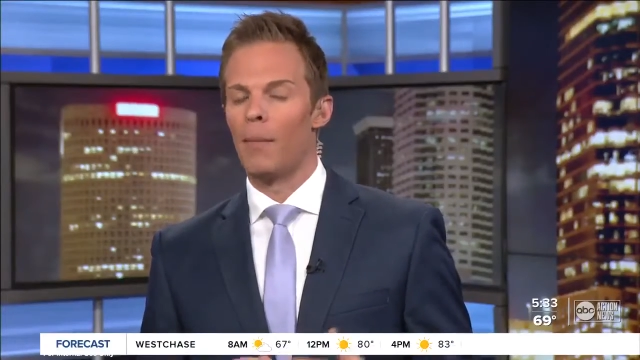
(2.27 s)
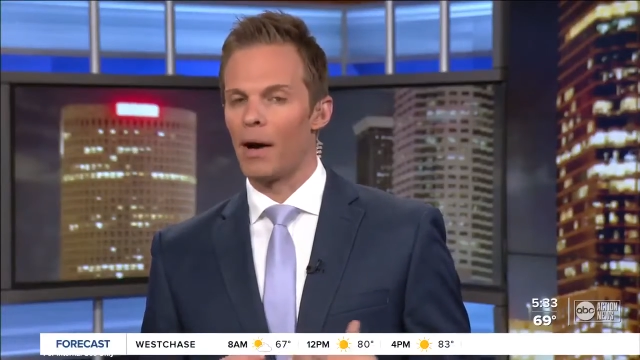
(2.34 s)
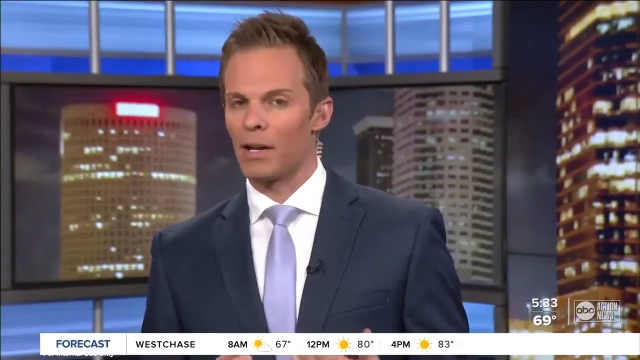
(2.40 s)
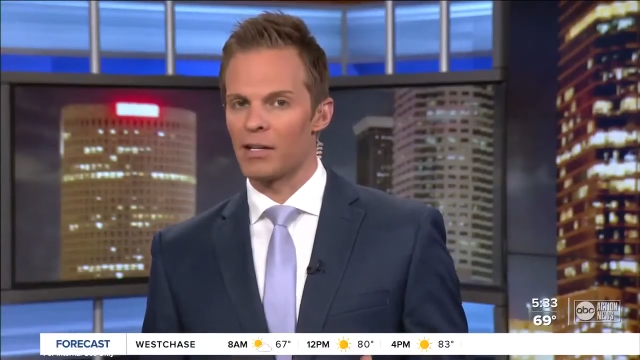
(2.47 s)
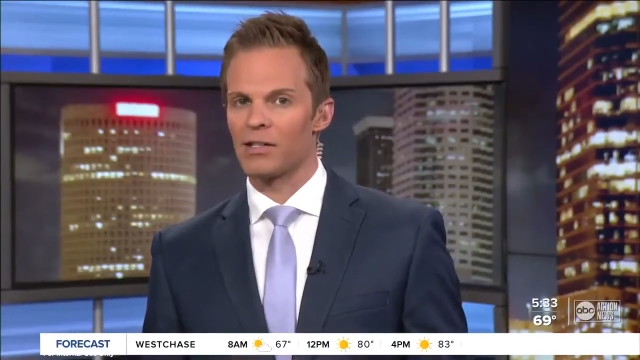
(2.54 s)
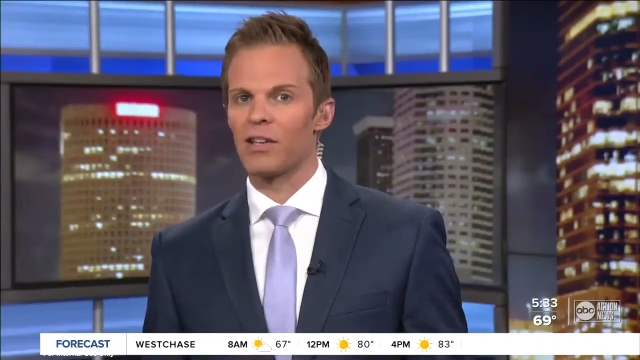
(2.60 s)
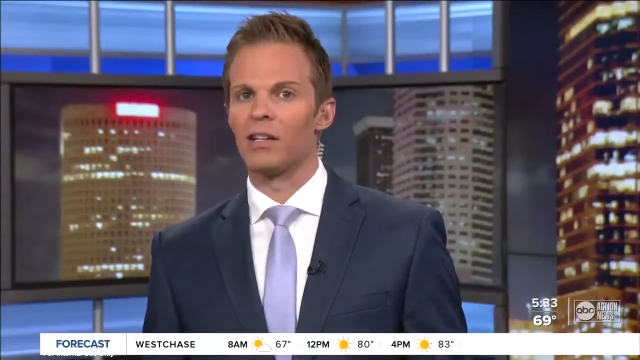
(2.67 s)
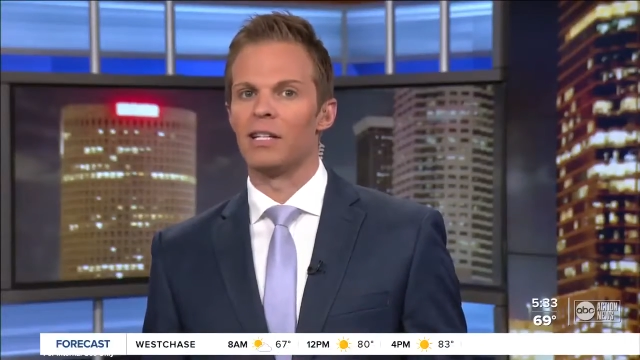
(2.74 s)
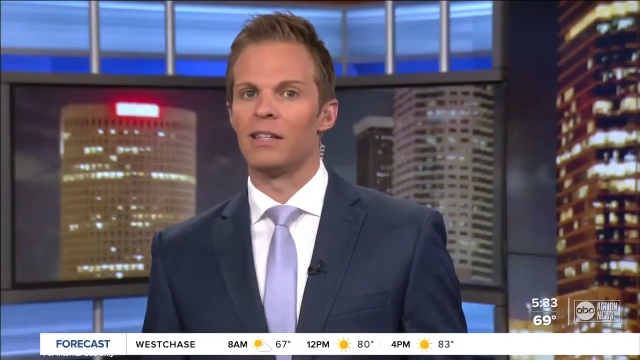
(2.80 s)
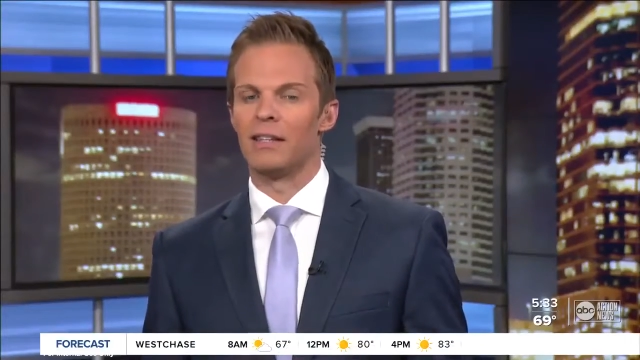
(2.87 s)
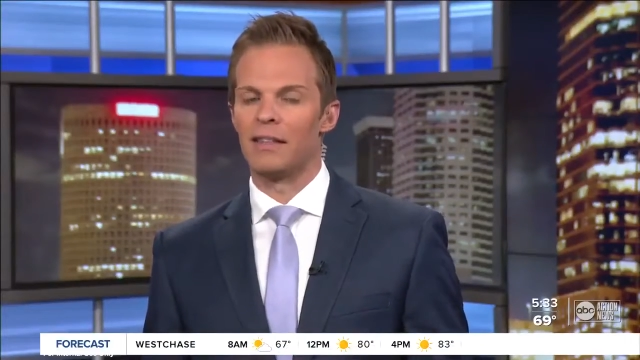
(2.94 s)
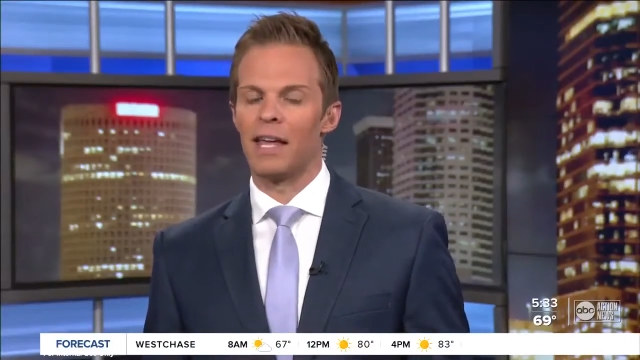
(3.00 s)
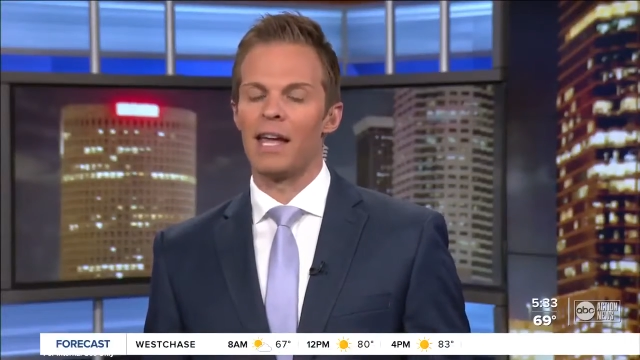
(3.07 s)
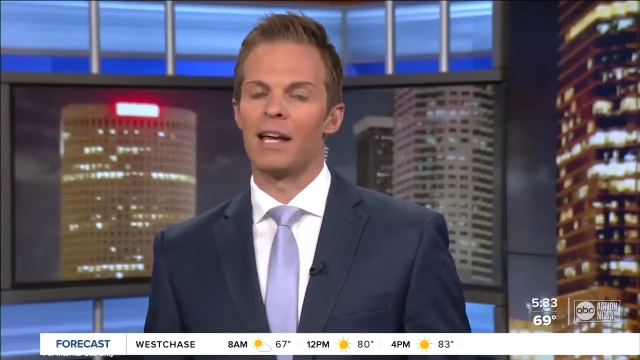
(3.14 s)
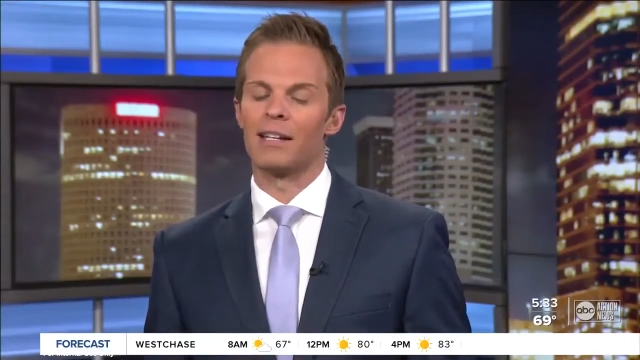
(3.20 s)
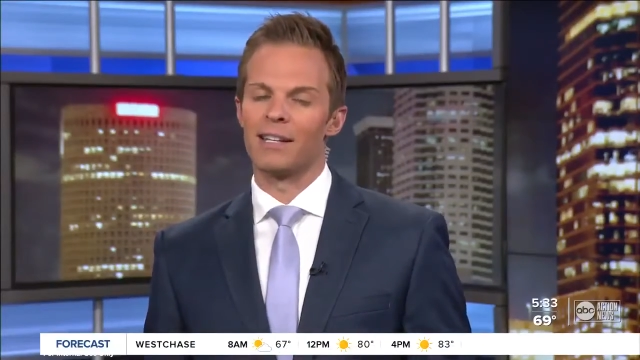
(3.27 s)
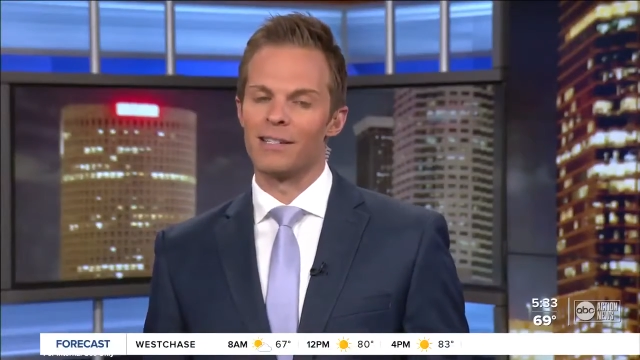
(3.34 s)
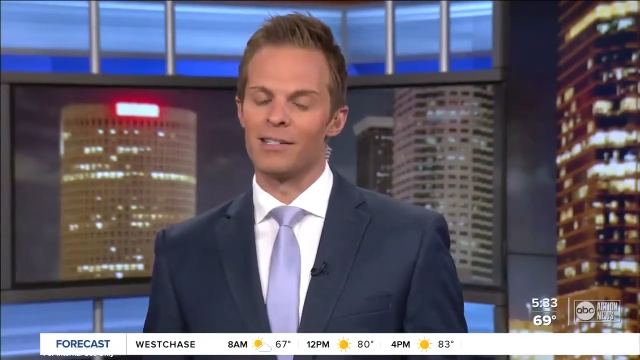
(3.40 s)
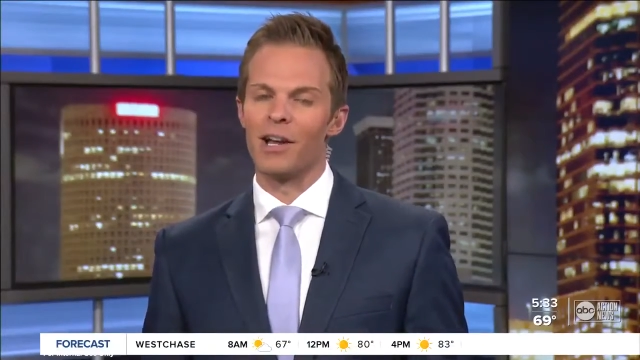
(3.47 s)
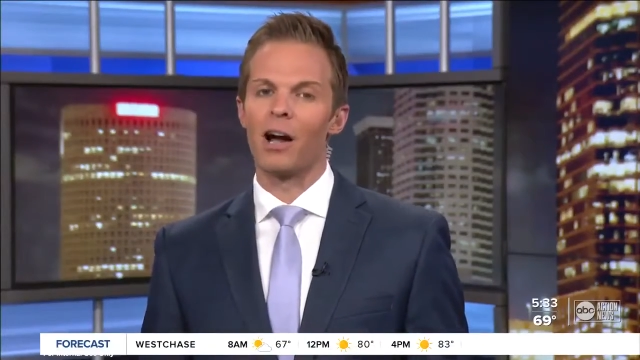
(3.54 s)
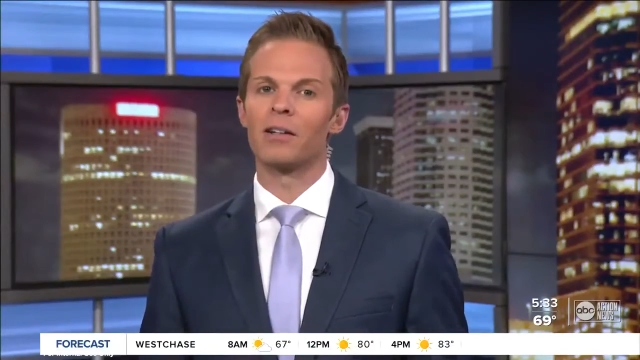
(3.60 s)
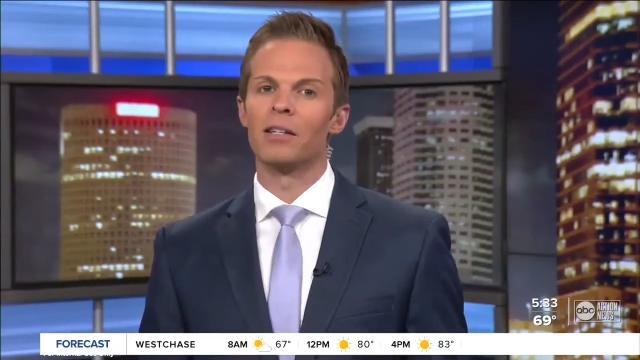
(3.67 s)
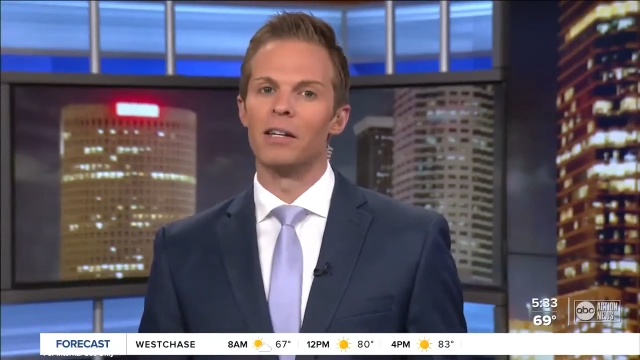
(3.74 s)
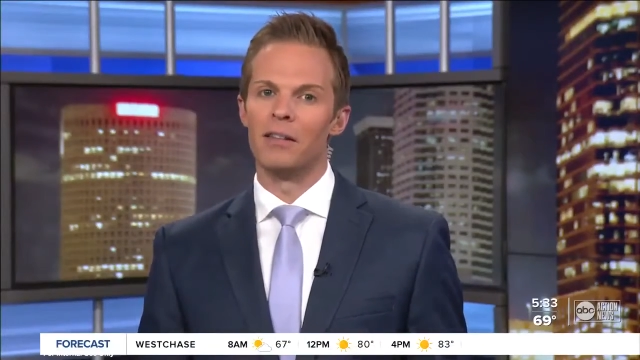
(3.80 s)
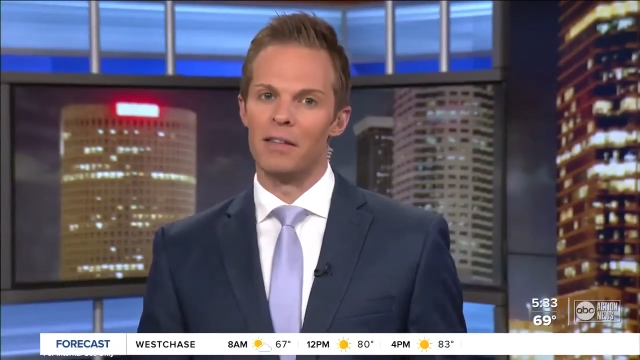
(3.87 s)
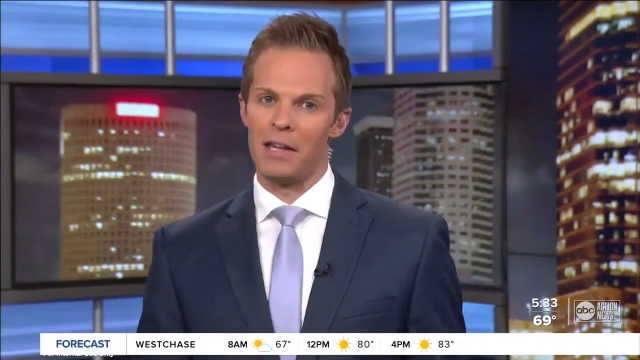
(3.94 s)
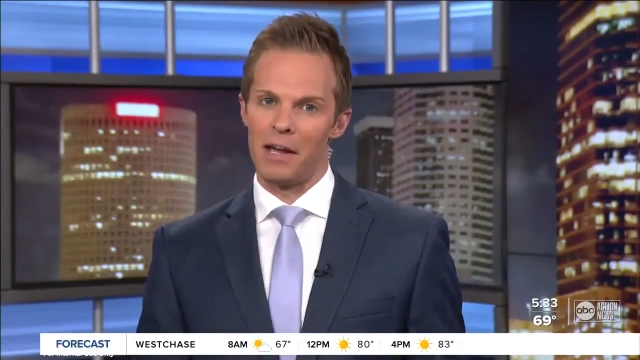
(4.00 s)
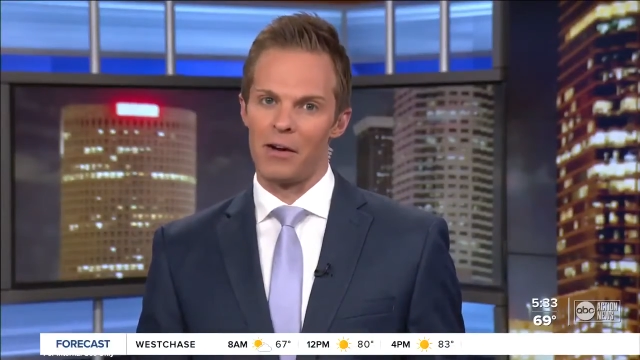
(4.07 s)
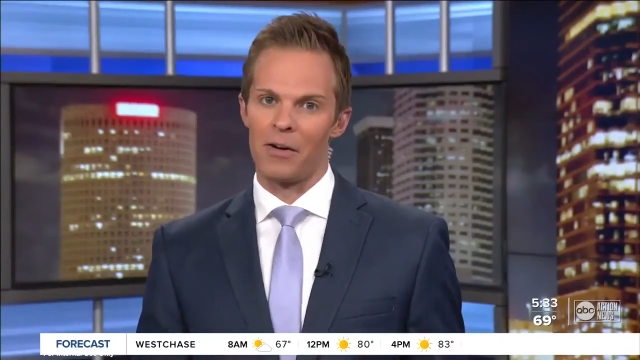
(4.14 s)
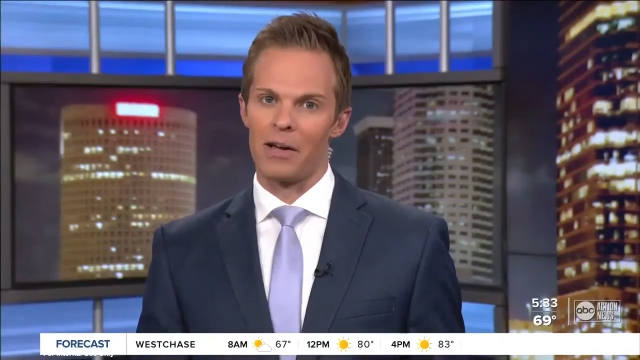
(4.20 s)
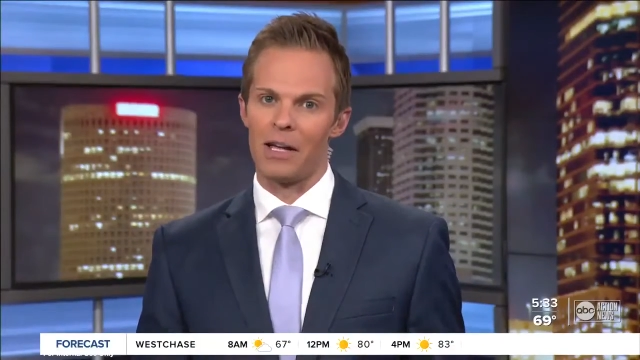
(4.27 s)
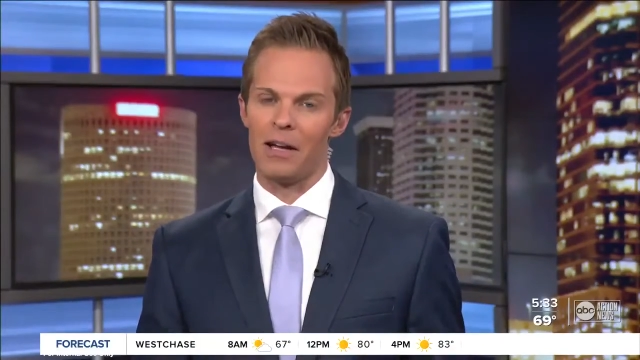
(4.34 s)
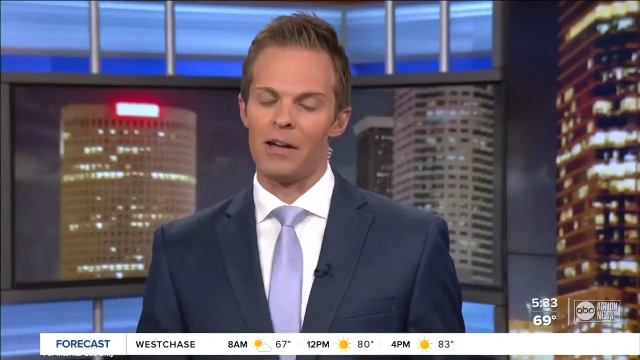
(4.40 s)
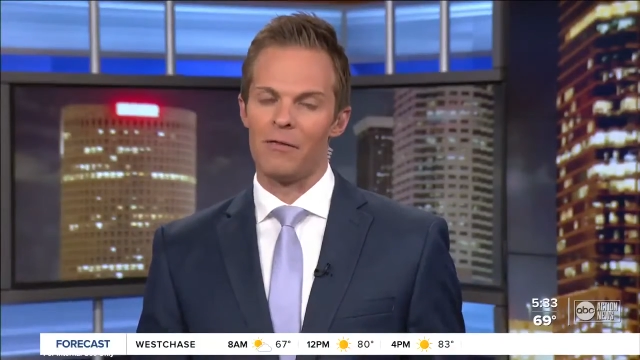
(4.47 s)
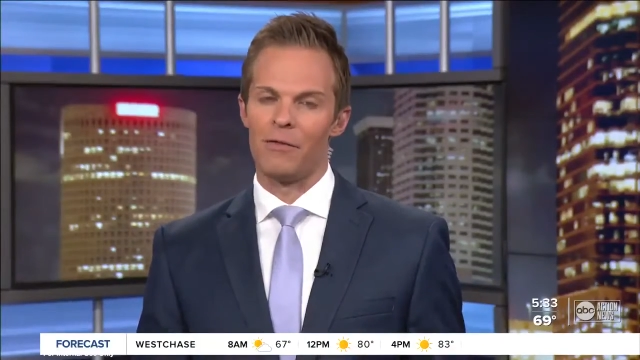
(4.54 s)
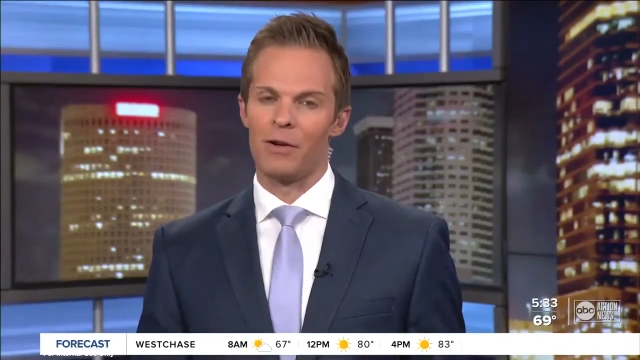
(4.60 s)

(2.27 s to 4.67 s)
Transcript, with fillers: about a study that they had conducted in the area.